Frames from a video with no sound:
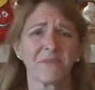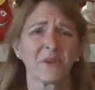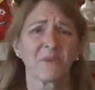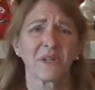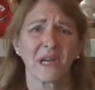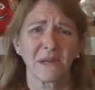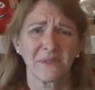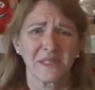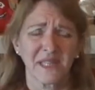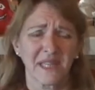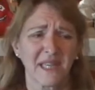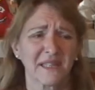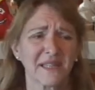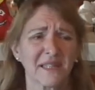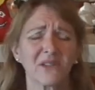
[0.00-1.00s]
when I was a
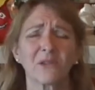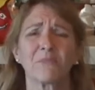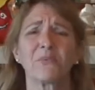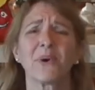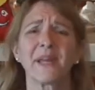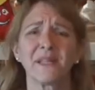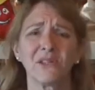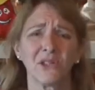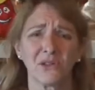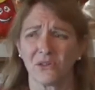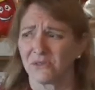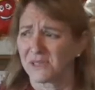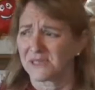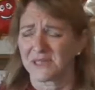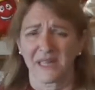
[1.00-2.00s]
kid, they look brand new
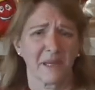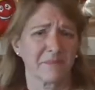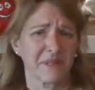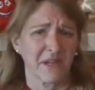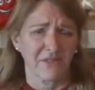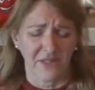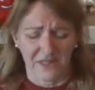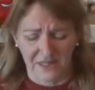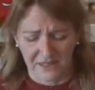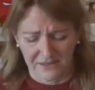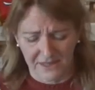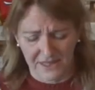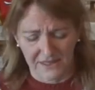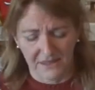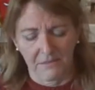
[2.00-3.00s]
because I kept everything
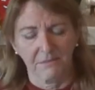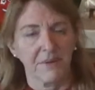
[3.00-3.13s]
clean.